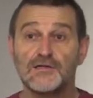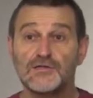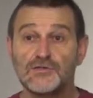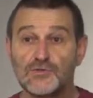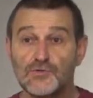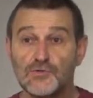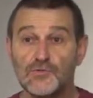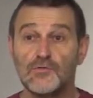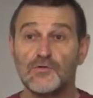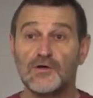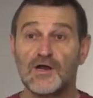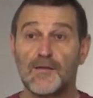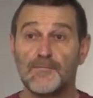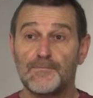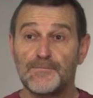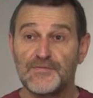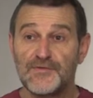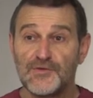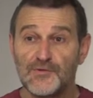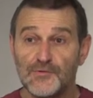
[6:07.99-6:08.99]
to
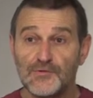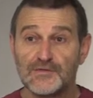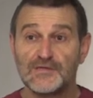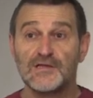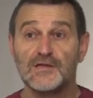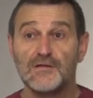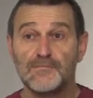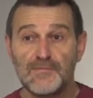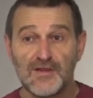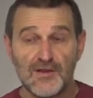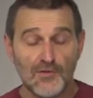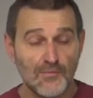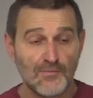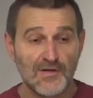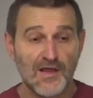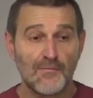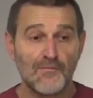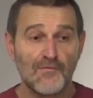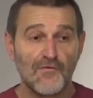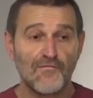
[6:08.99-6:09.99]
compute minimum
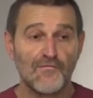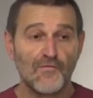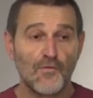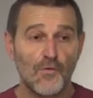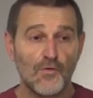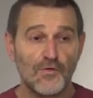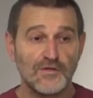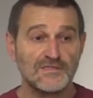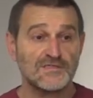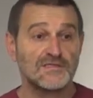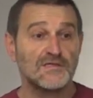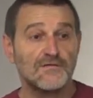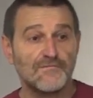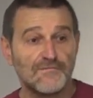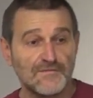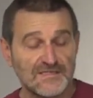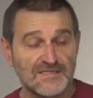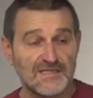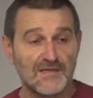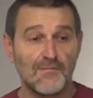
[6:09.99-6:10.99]
number of coins
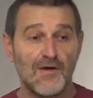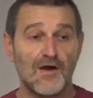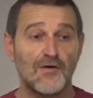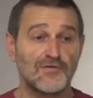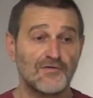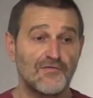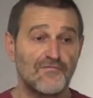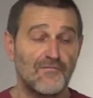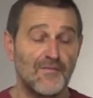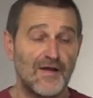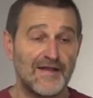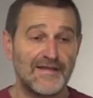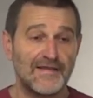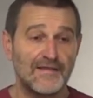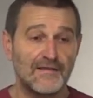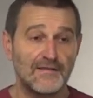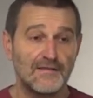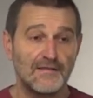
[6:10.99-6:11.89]
for the amount of money.